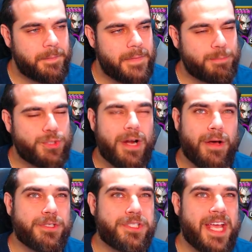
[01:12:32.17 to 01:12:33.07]
I'm trying to
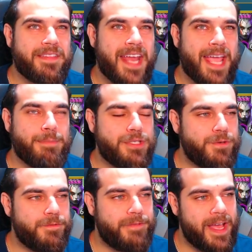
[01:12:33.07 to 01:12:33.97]
understand the name, the
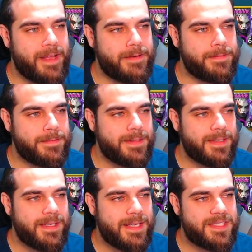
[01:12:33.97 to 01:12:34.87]
2-fed.
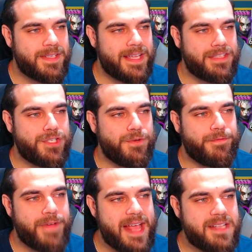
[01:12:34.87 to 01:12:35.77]
Is it like the 2
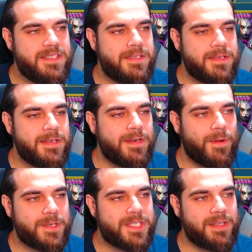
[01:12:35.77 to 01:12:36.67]
feds?
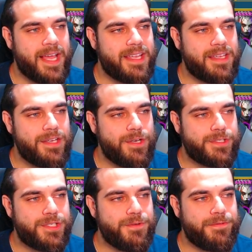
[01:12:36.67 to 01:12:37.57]
Or is it like you're
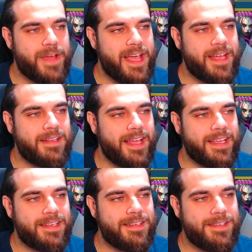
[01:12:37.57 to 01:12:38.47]
2-fed, like
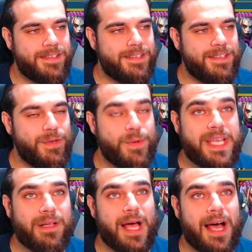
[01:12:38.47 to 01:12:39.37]
you
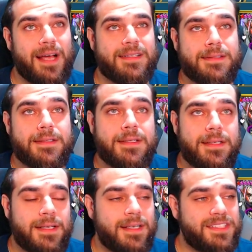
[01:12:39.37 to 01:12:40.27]
eat a lot?
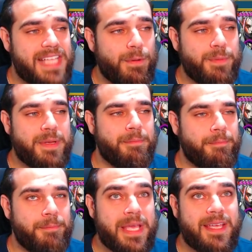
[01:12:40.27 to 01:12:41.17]
Because that would be
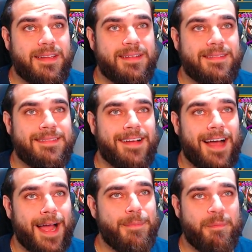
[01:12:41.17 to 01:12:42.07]
me.
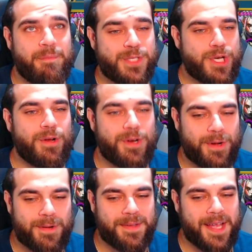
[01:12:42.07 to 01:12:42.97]
I'm a chunker.
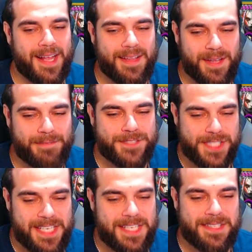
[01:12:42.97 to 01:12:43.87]
Like, I love to
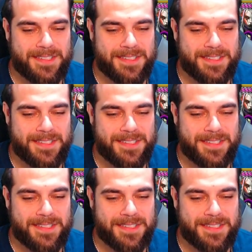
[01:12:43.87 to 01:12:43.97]
eat.